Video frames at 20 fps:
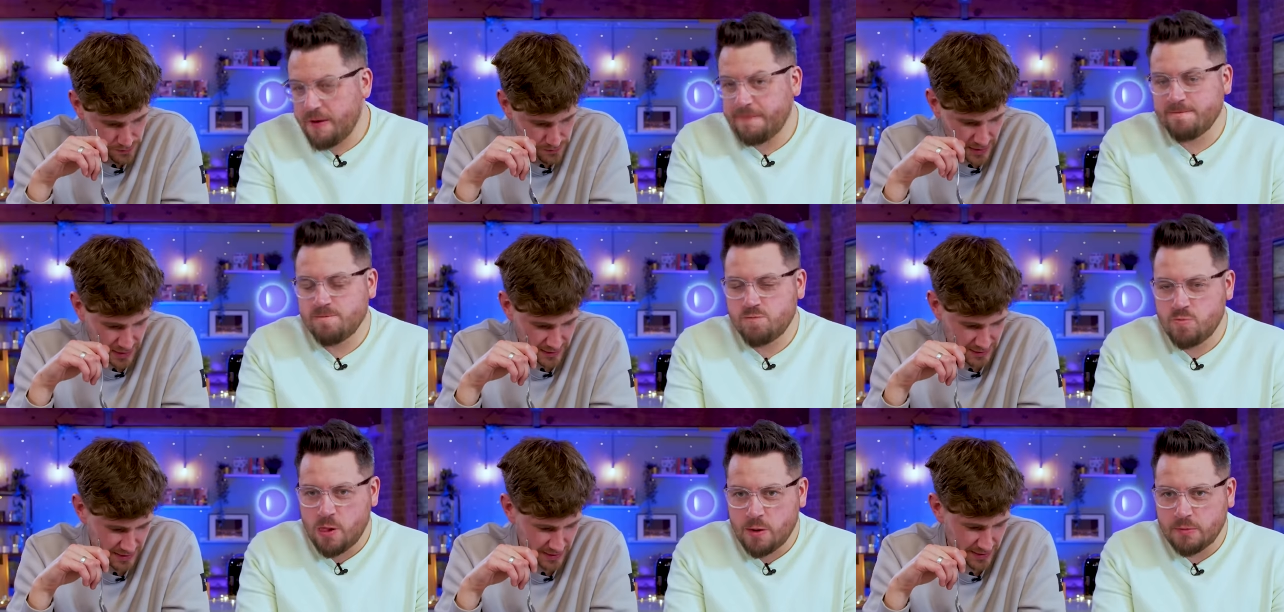
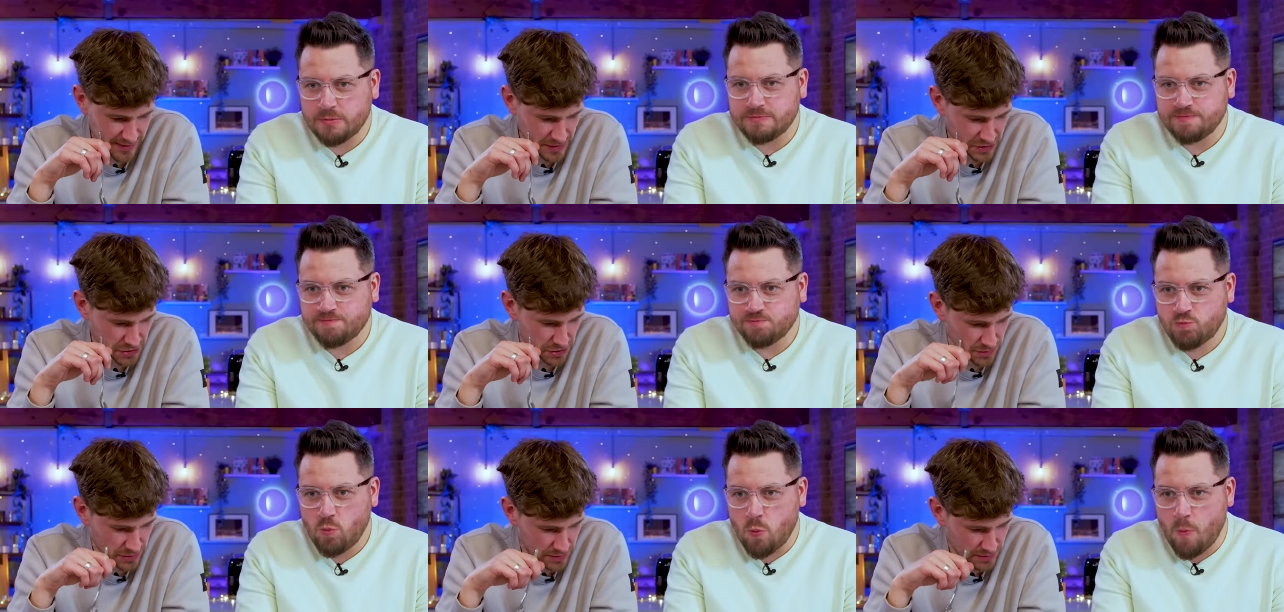Speaker 1: That's
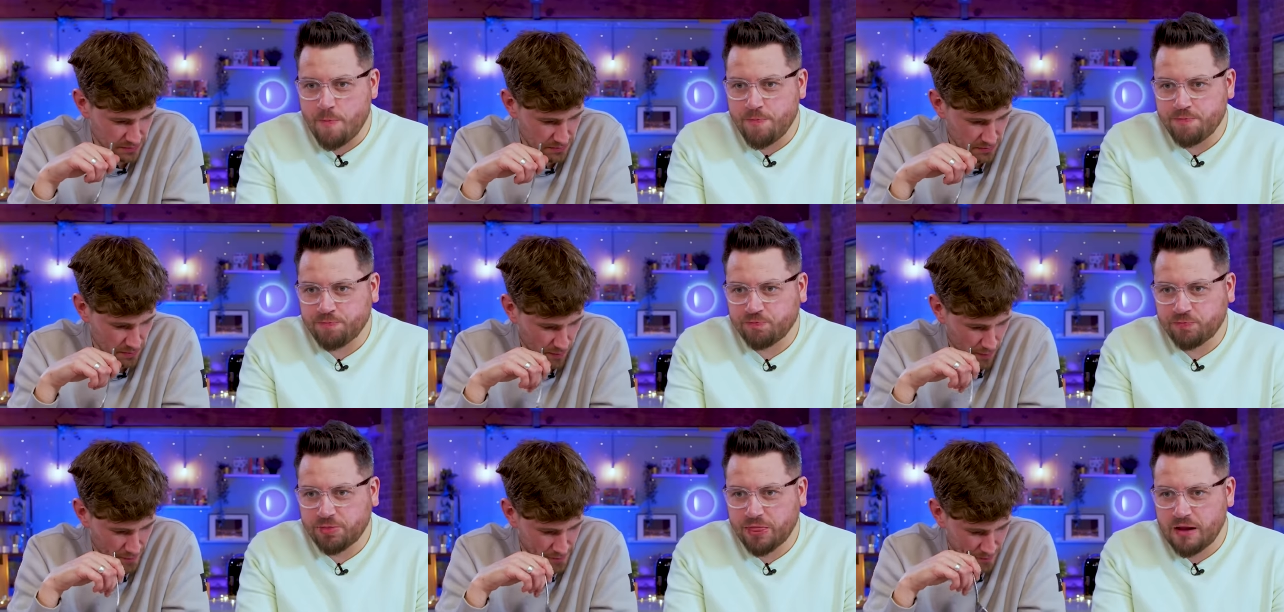delicious.
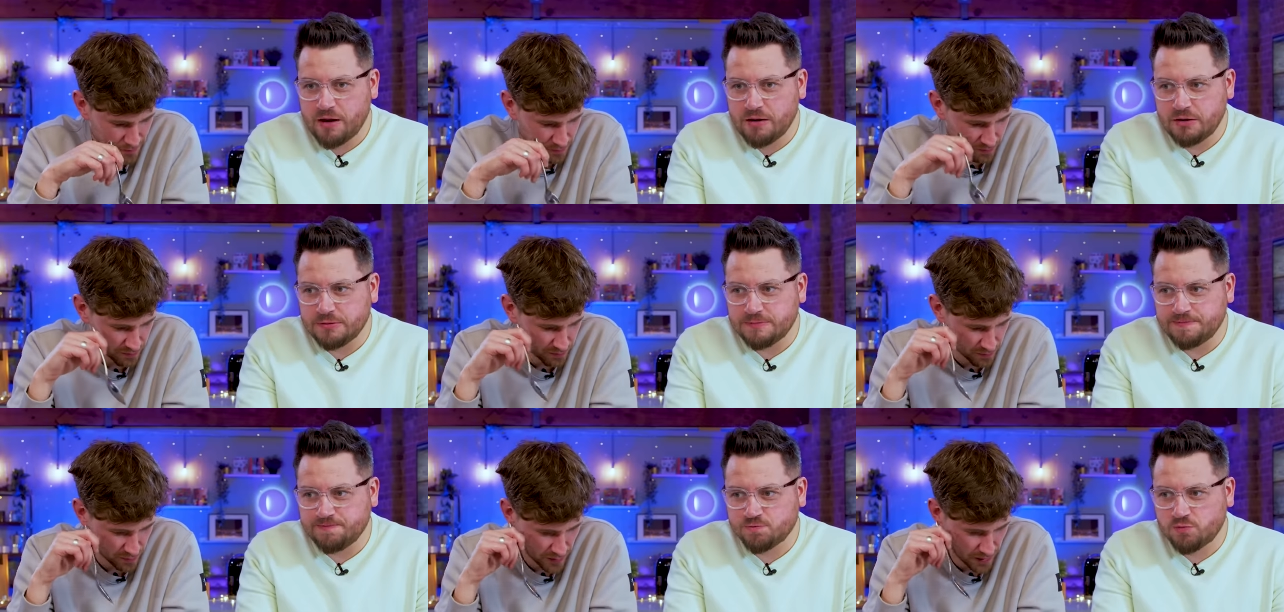
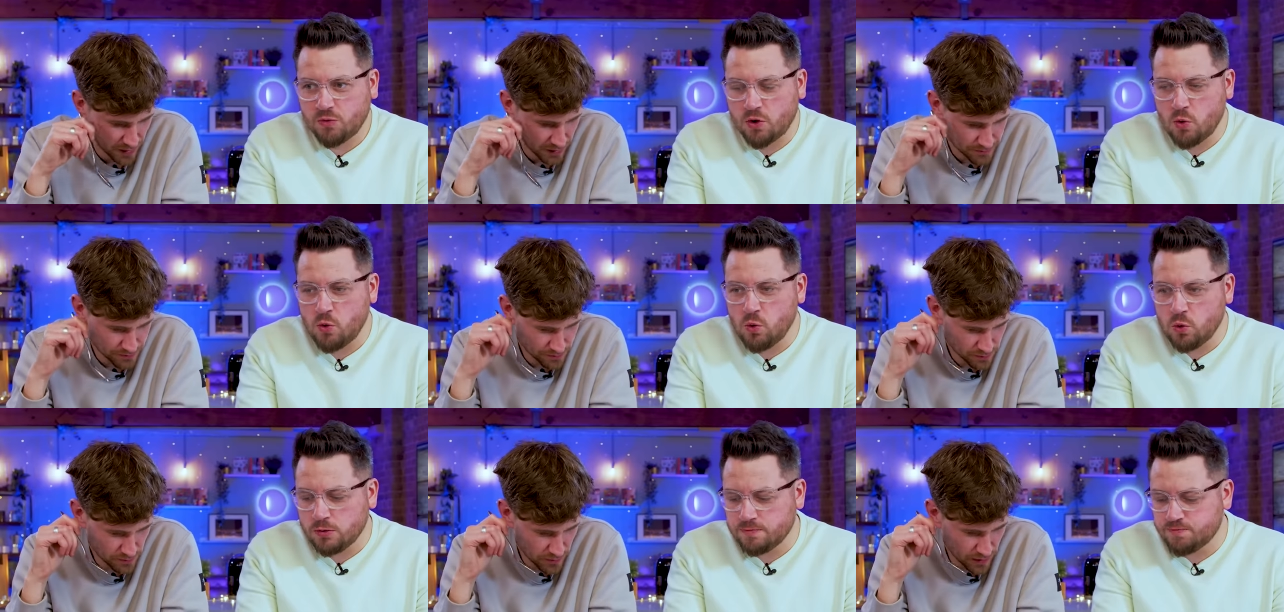
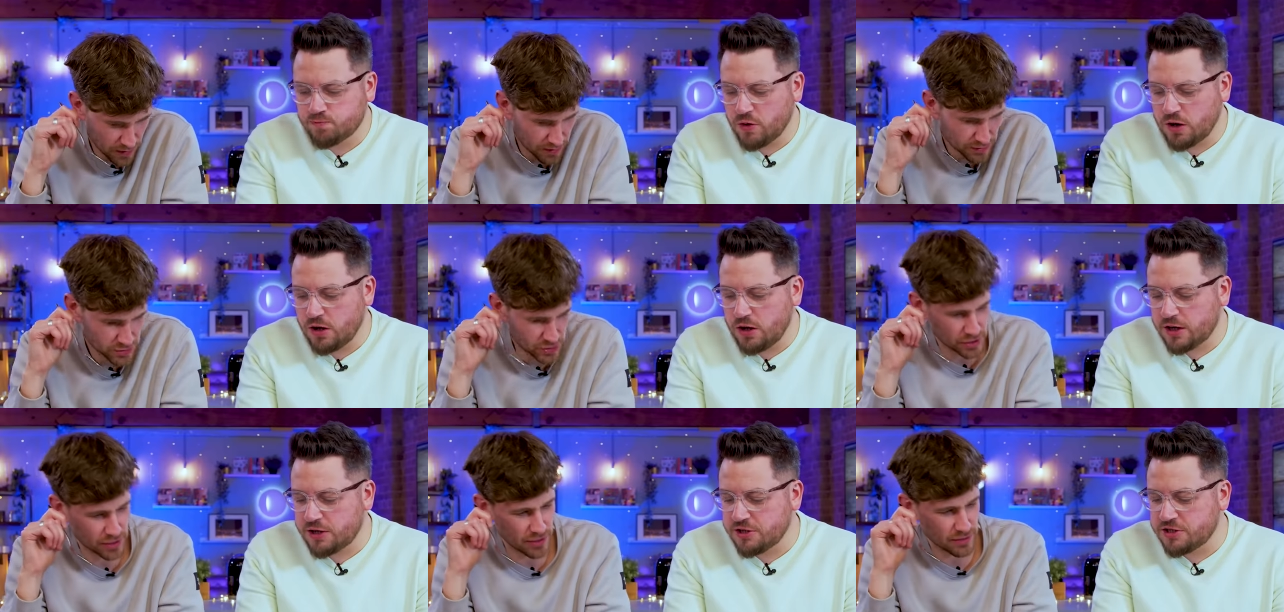Oh,
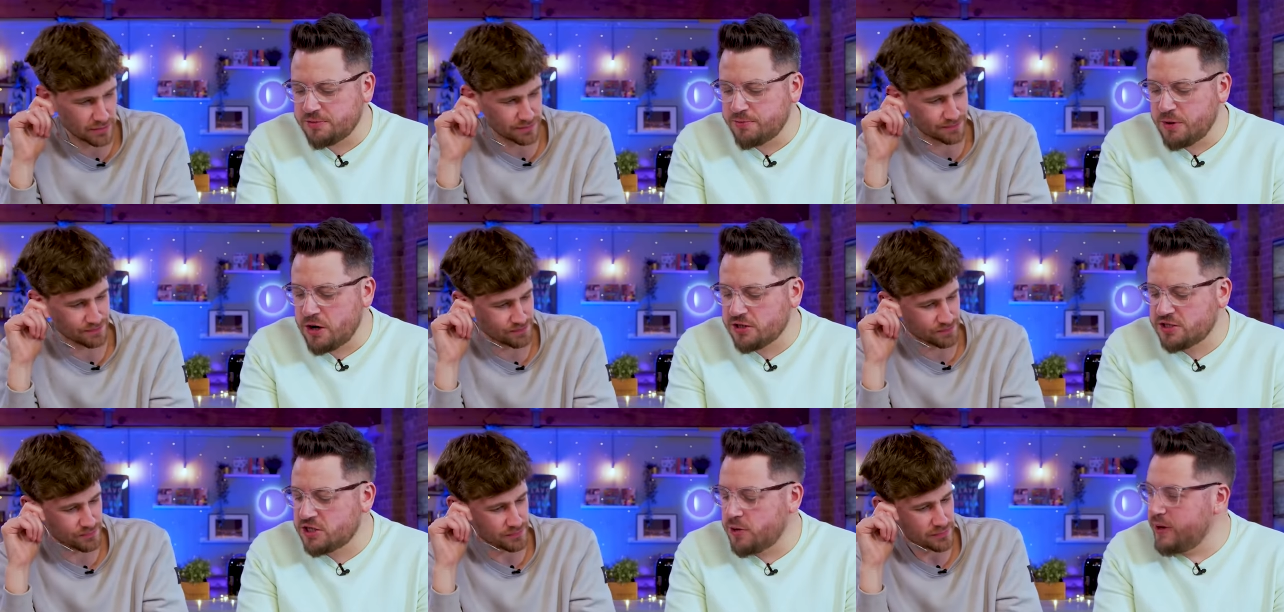like a
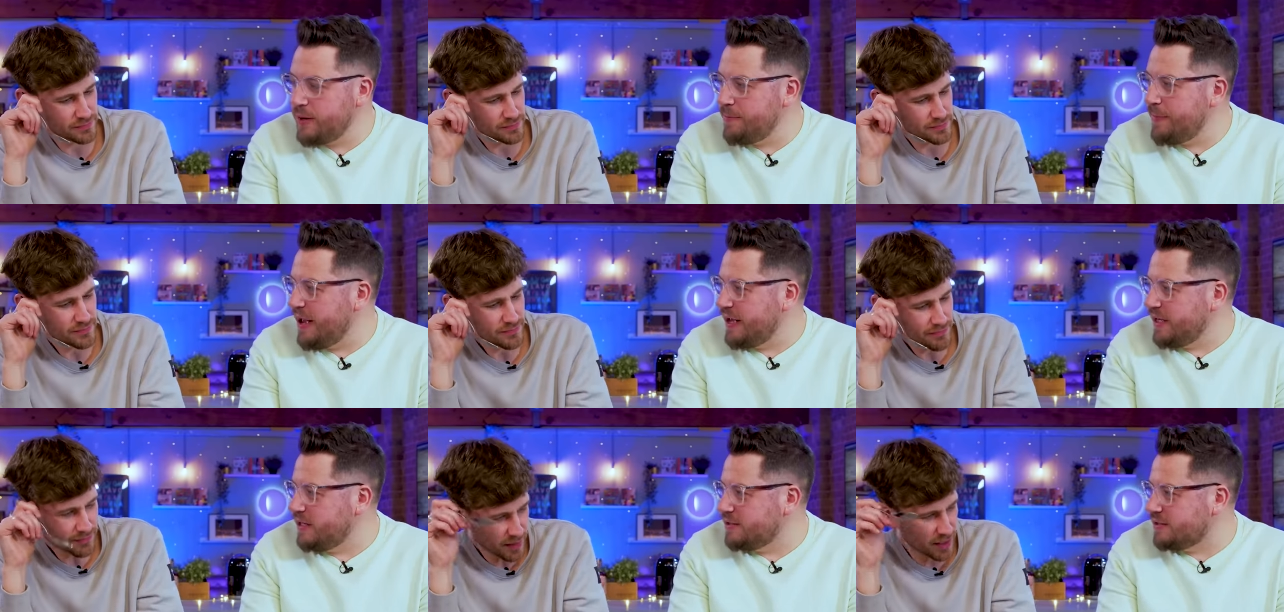tomatoey
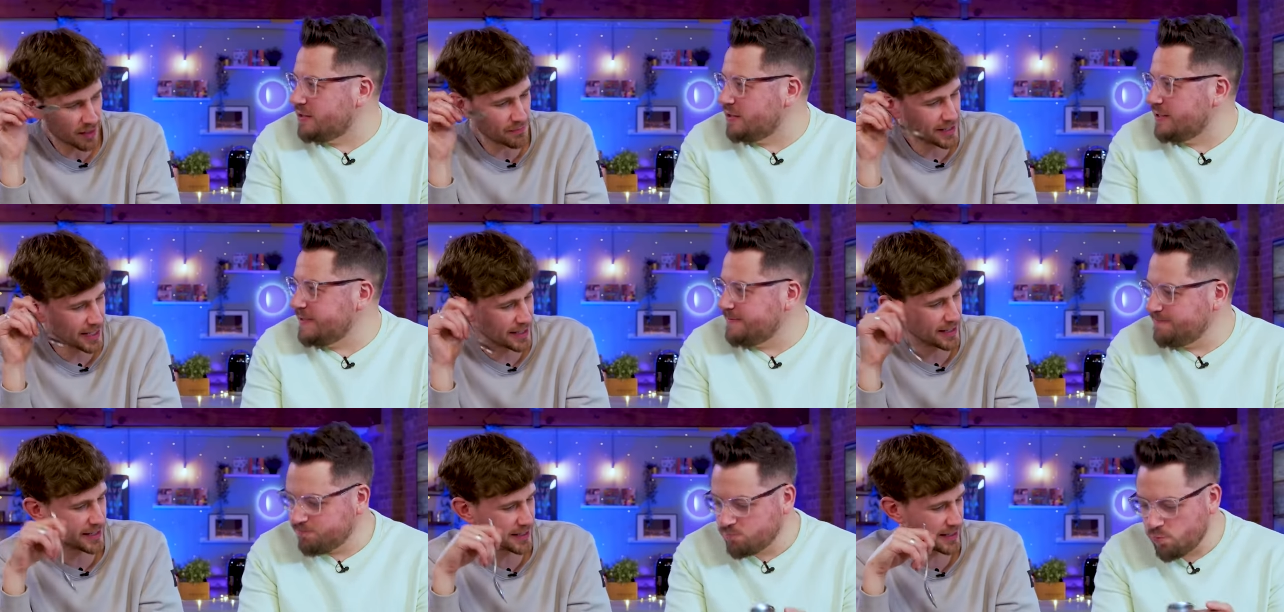base.
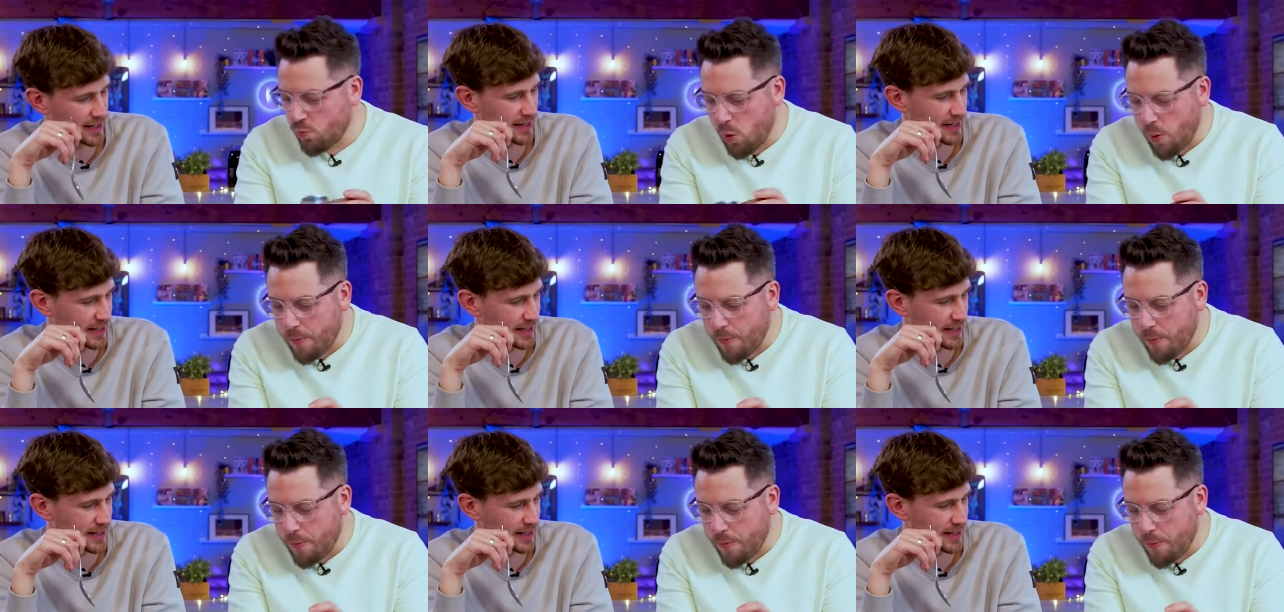I'm getting